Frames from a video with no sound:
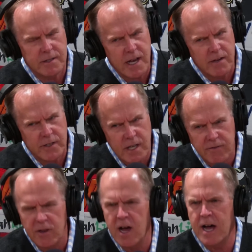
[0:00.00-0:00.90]
kind of a tough
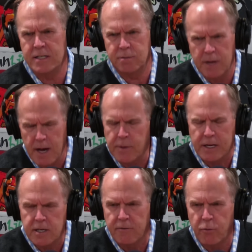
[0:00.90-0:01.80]
loss, but I mean, a
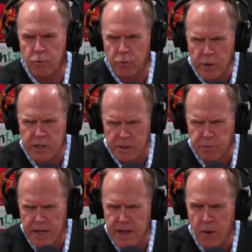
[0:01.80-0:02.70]
tough win. You didn't
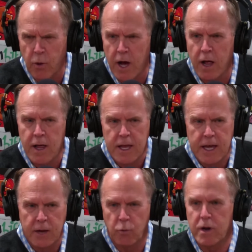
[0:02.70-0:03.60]
play that well.
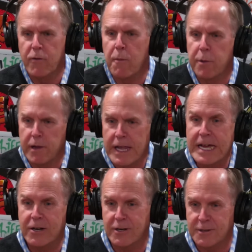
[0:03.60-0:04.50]
And one of our
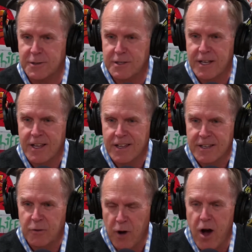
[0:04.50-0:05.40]
players
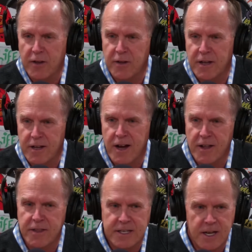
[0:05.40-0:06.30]
on
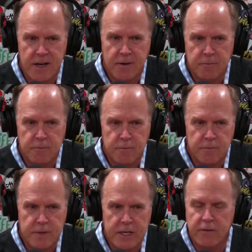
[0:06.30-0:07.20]
the
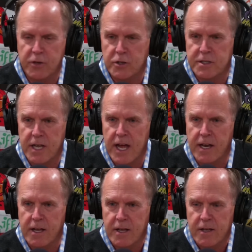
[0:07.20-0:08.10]
interview said,
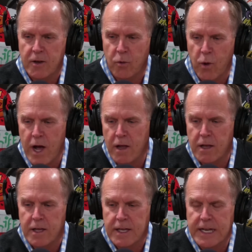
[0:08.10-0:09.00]
well,
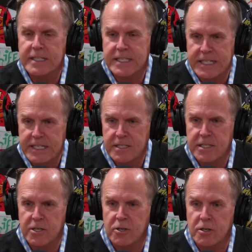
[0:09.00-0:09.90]
it's
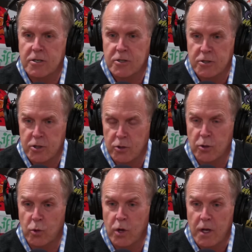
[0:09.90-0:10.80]
easier
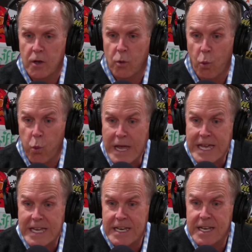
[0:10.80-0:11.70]
to
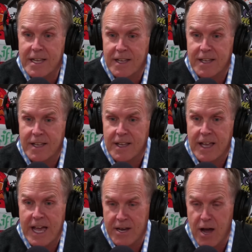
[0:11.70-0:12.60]
win
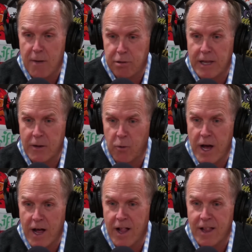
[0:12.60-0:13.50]
and not play
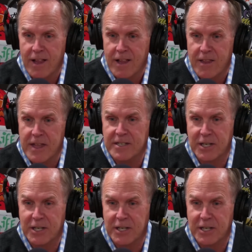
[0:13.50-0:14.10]
well than to